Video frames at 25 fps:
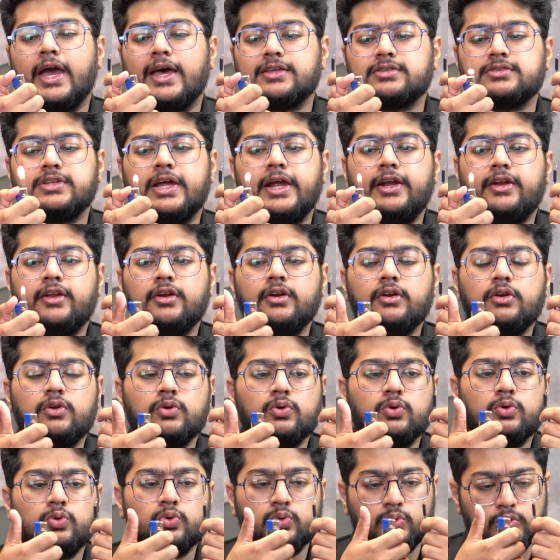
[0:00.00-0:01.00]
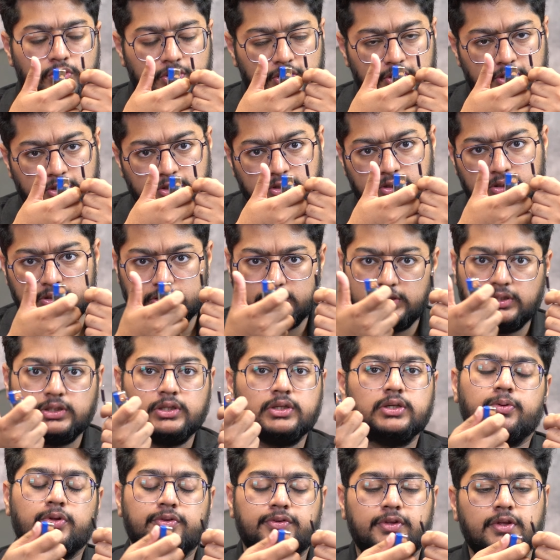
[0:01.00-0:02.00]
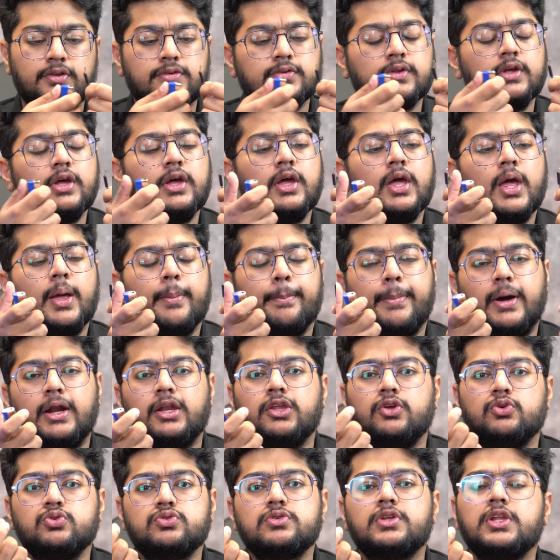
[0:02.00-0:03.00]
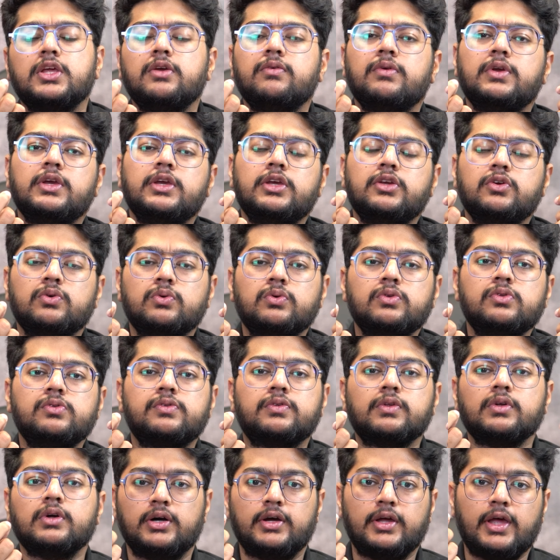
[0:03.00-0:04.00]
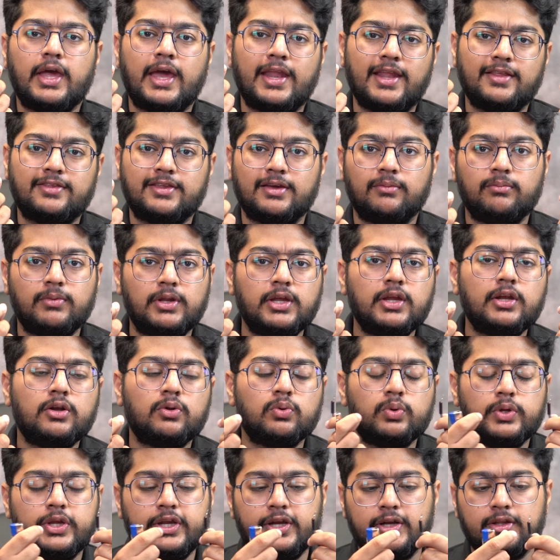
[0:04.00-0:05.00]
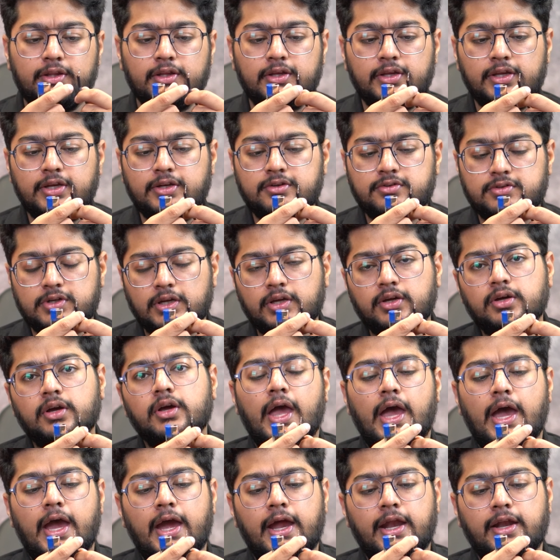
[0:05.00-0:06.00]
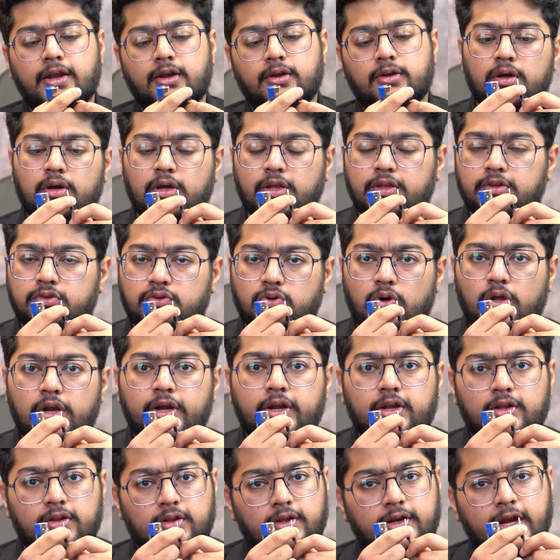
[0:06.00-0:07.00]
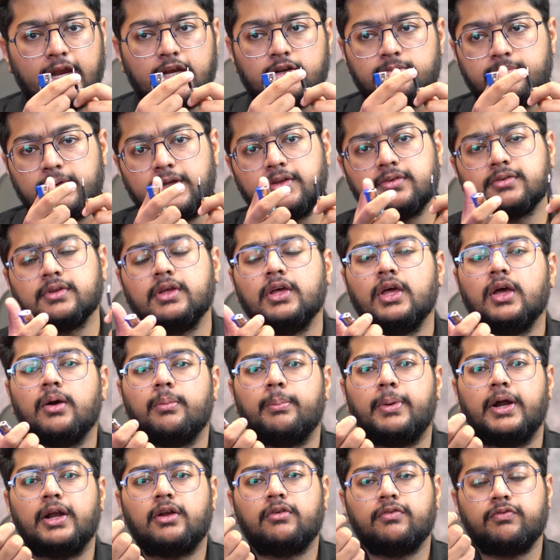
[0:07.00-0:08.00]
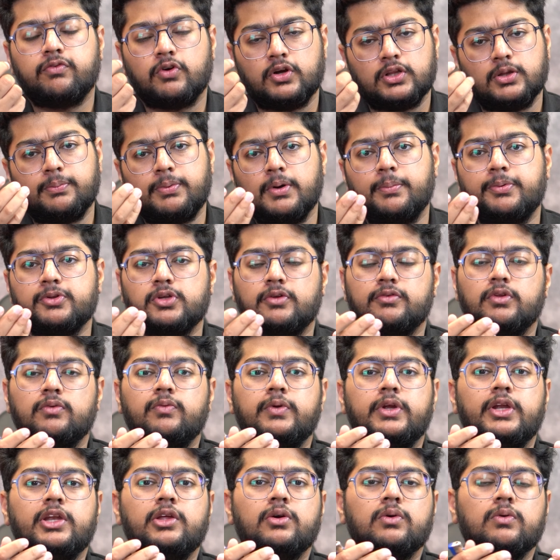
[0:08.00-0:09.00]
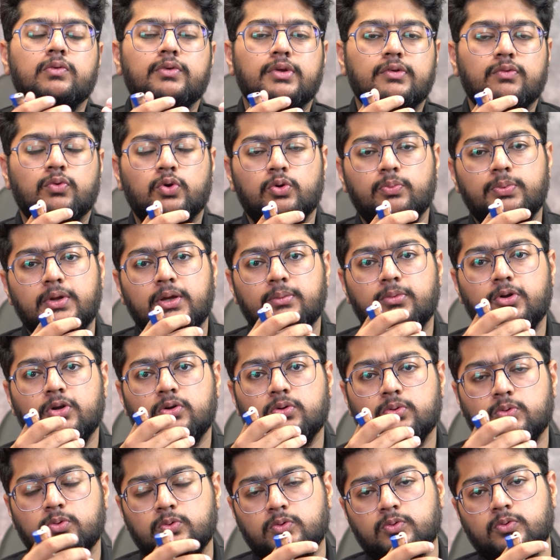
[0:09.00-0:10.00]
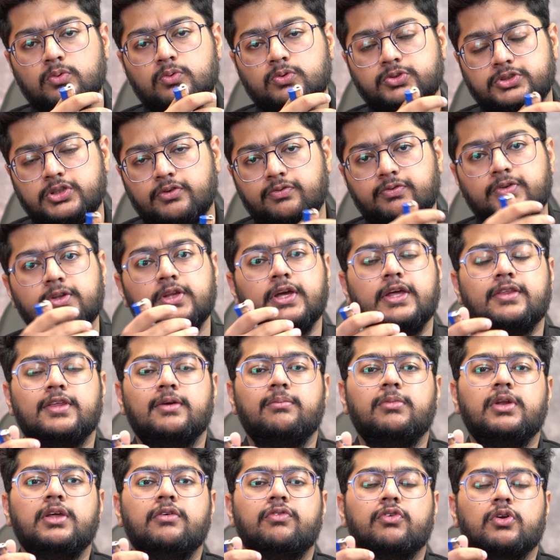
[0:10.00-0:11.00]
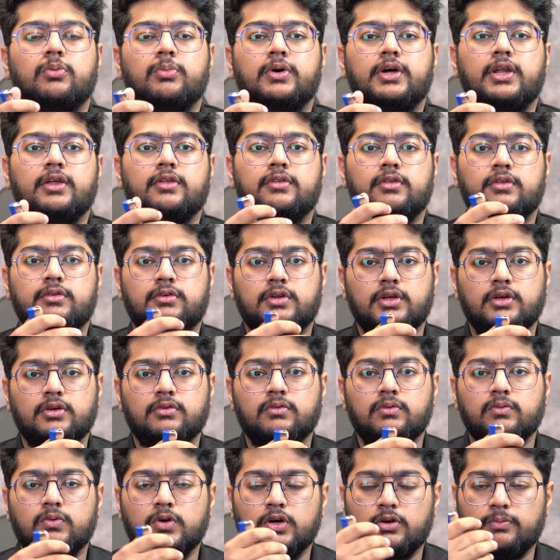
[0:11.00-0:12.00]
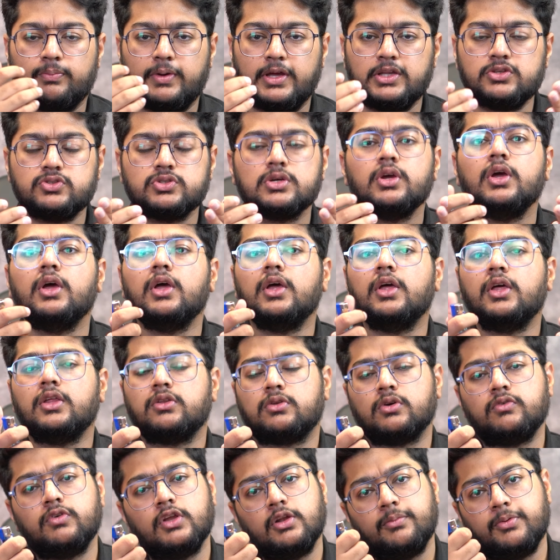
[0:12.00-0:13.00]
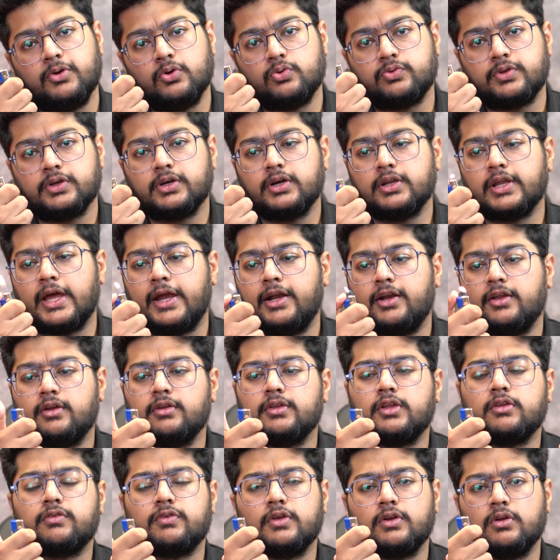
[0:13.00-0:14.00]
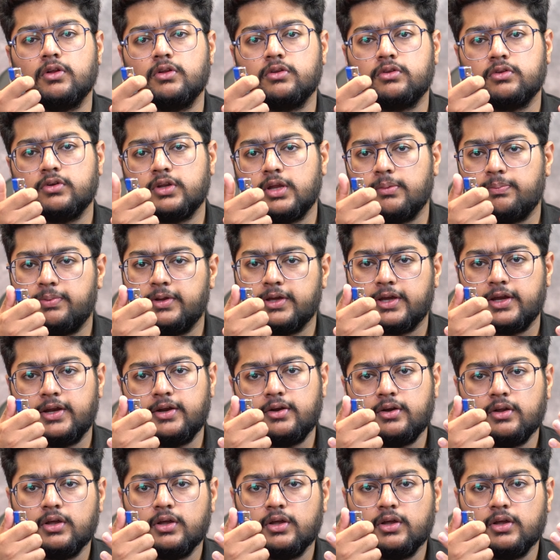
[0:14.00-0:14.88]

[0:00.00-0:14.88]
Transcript: gas lighter to do the process, but usually we use an SMD to heat the heat shrink and install it in the right place. But for the purpose of the video, we won't be able to shift the SMD from our existing workbench. So we'll be using a lighter. This will also replicate